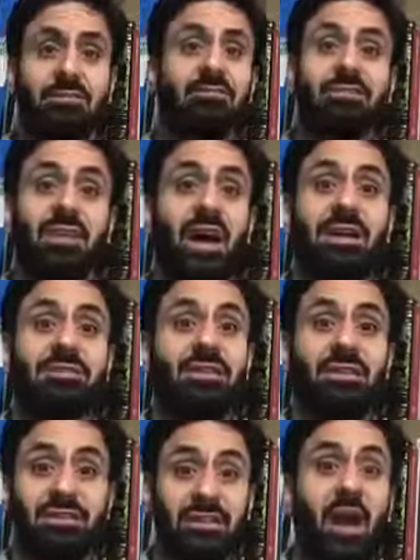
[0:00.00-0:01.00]
science
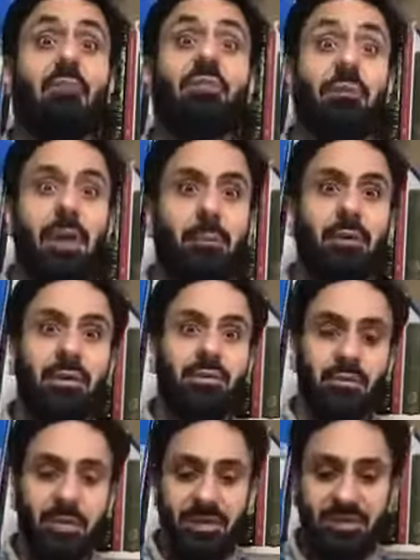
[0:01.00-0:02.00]
and Islam from that point of
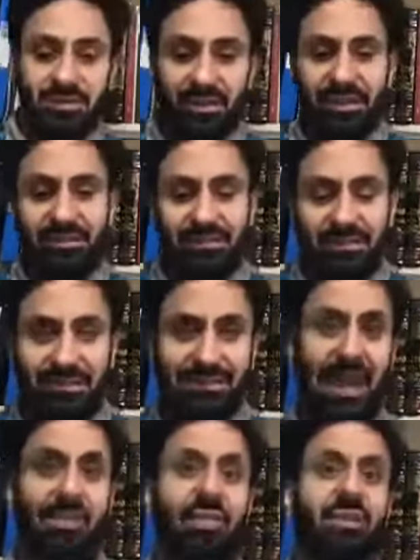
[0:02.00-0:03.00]
view, because science is
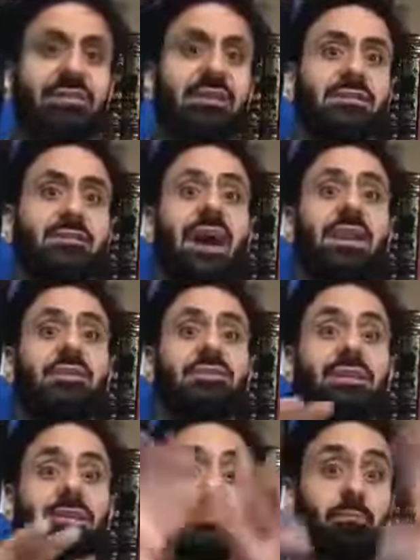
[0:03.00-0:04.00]
ethics and its values
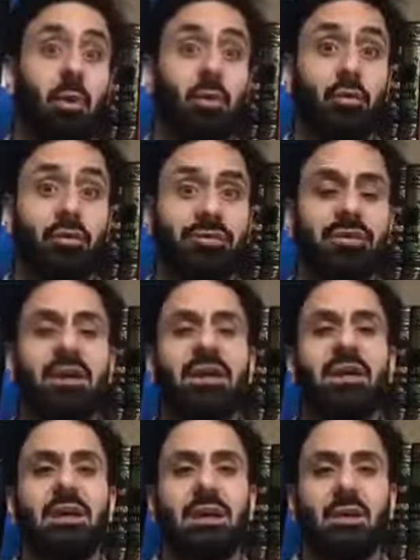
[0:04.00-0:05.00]
and its models,
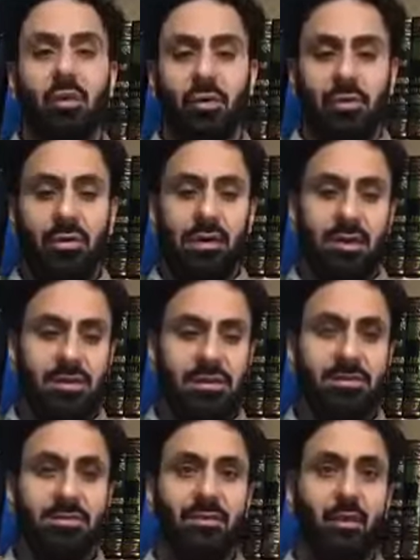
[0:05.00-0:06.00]
you know, in
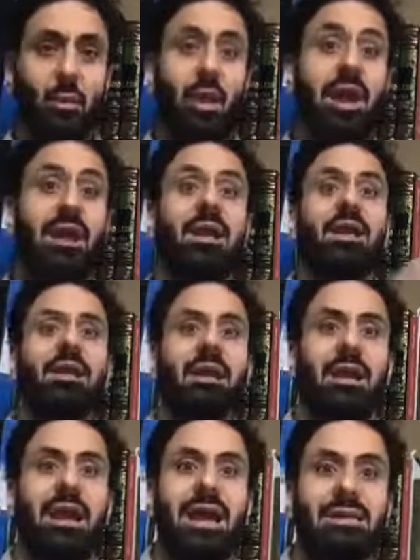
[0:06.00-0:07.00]
terms of the way
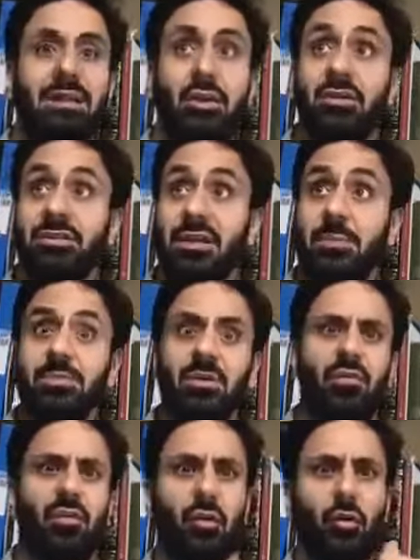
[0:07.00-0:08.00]
it has a conception
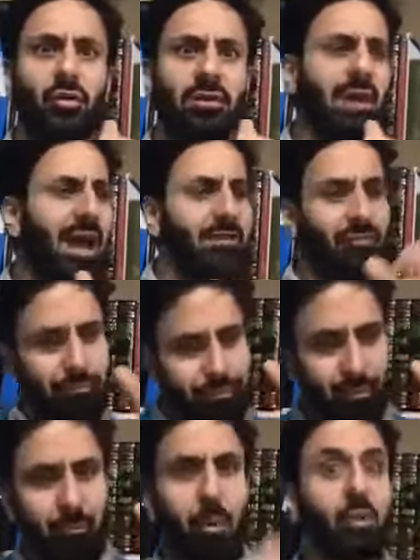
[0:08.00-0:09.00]
for the good life,
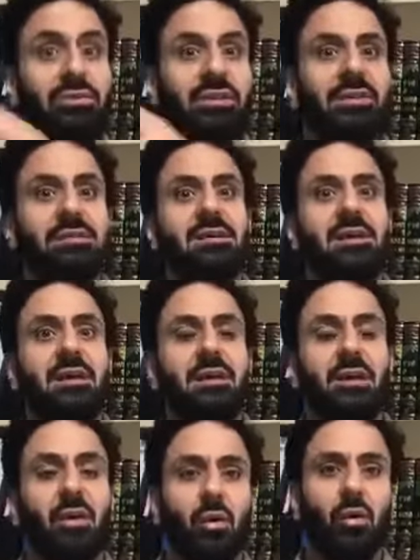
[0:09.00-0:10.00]
promoted,
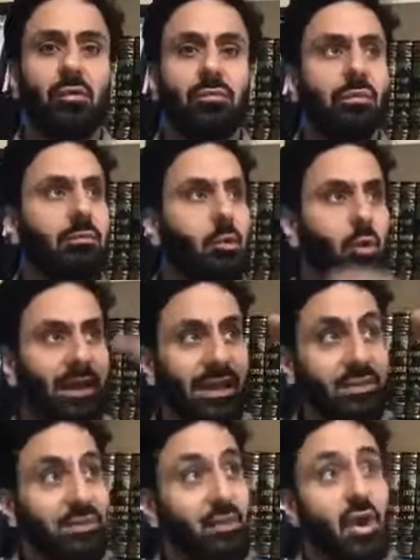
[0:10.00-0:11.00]
you know, looking
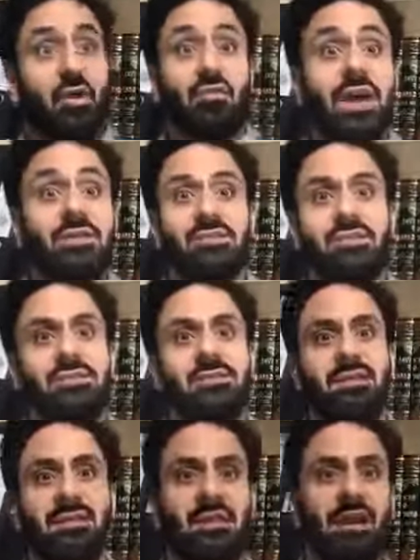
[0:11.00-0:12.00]
into the horizons
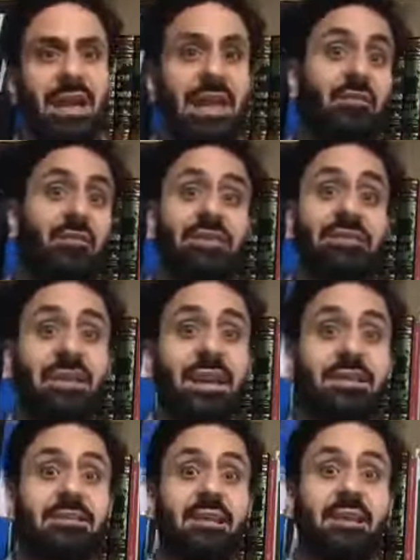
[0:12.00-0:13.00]
and
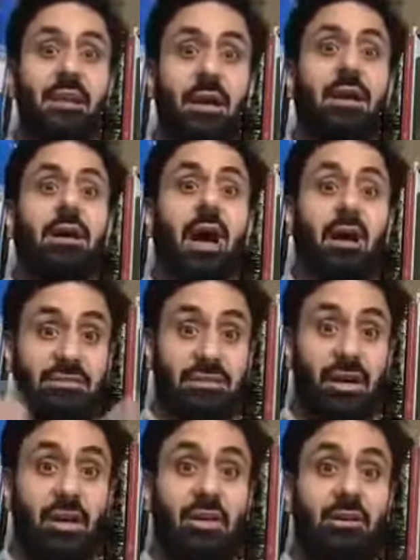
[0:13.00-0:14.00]
investigating
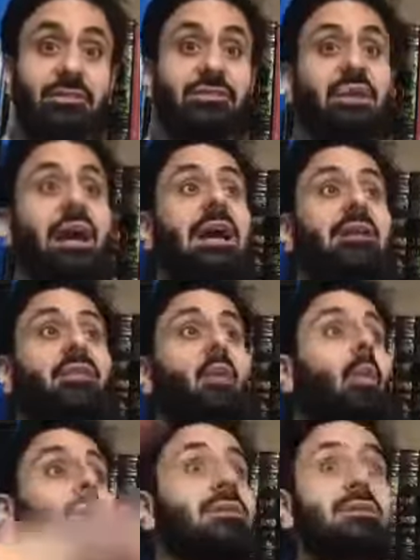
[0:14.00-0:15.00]
ourselves and the
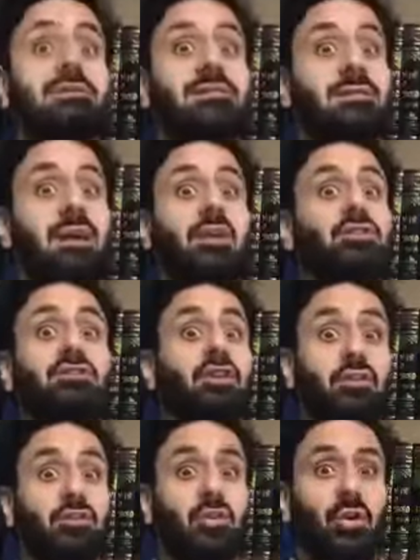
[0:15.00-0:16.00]
wonders
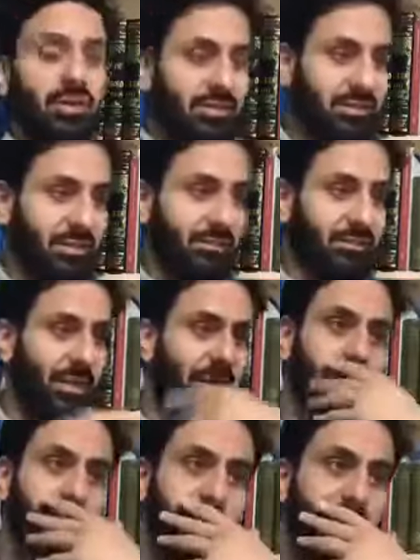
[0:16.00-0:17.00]
external to ourselves,
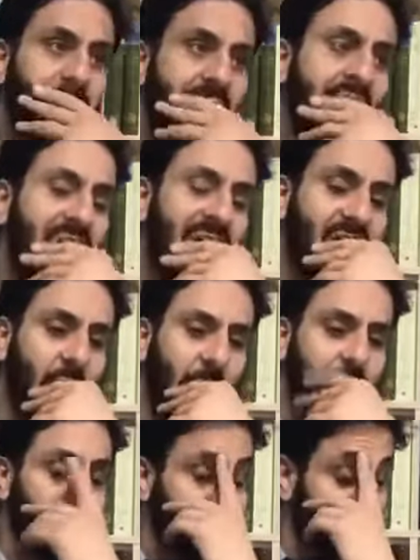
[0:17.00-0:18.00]
right? So